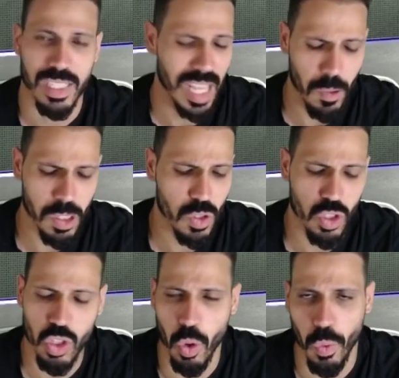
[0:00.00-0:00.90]
That was
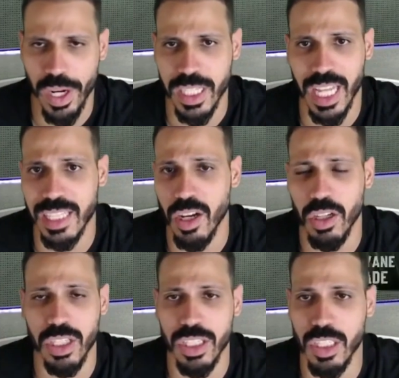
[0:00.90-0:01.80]
so weird that the
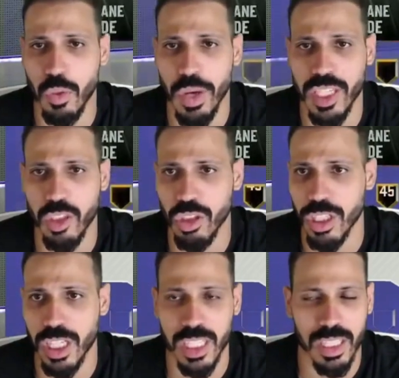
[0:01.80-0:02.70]
other D Wade
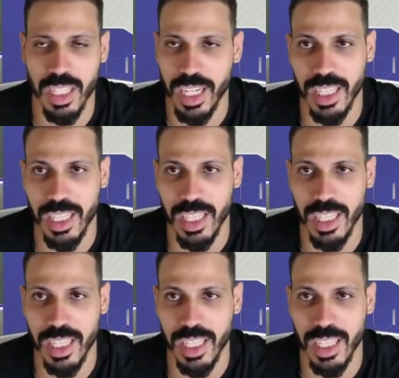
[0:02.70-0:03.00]
shook and like